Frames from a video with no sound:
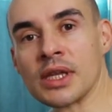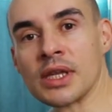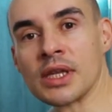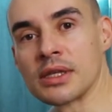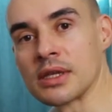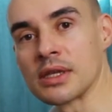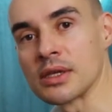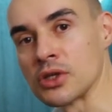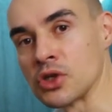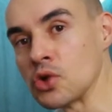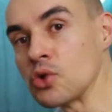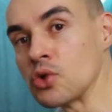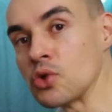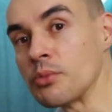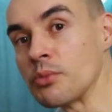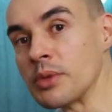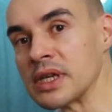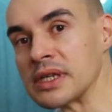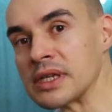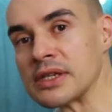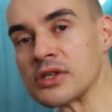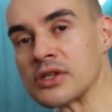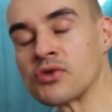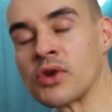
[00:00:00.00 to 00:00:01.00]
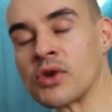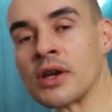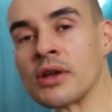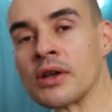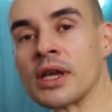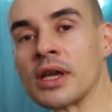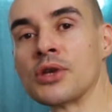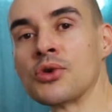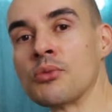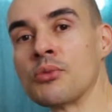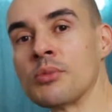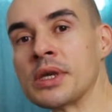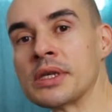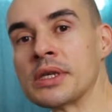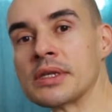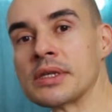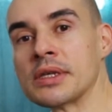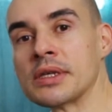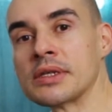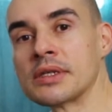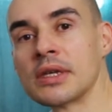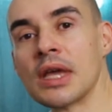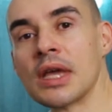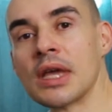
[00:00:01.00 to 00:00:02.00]
new business, trying to get new
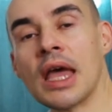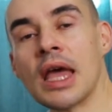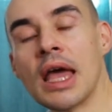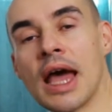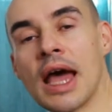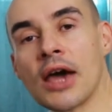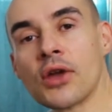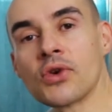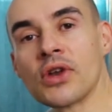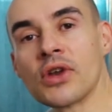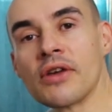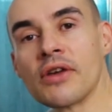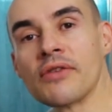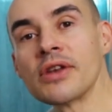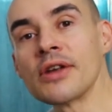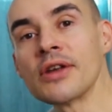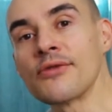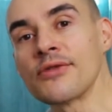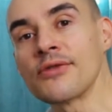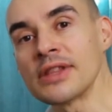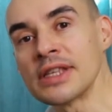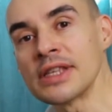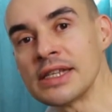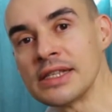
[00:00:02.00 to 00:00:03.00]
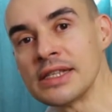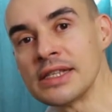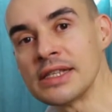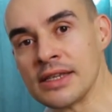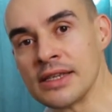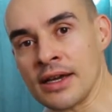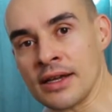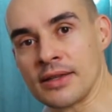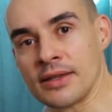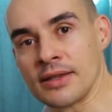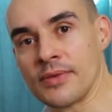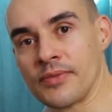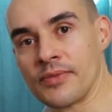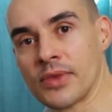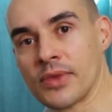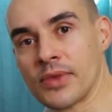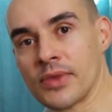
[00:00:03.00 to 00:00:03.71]
business, I don't have enough leads yet.